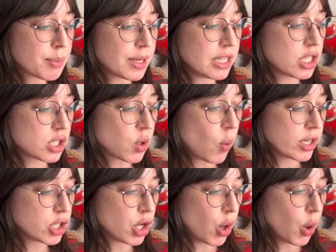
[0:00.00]
It's going
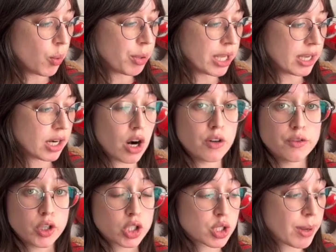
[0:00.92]
to open our
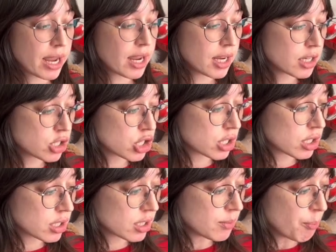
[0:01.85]
first page,
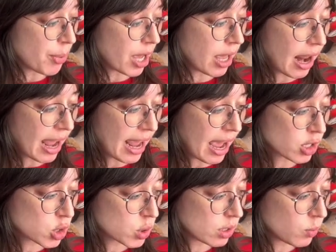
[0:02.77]
but I
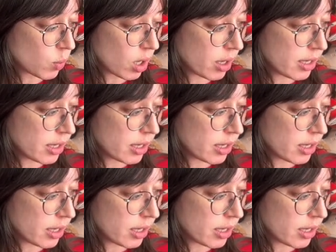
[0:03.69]
actually want